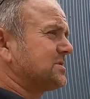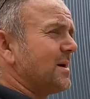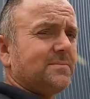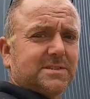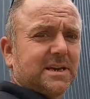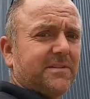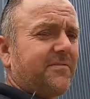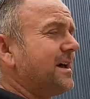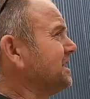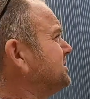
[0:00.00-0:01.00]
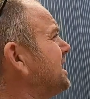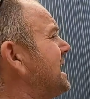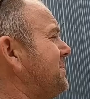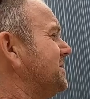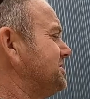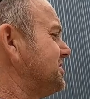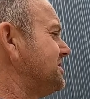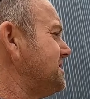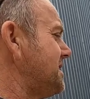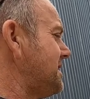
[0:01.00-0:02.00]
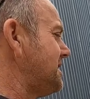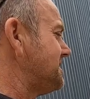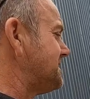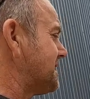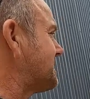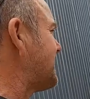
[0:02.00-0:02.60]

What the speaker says: had to empty it fairly sharpish and dig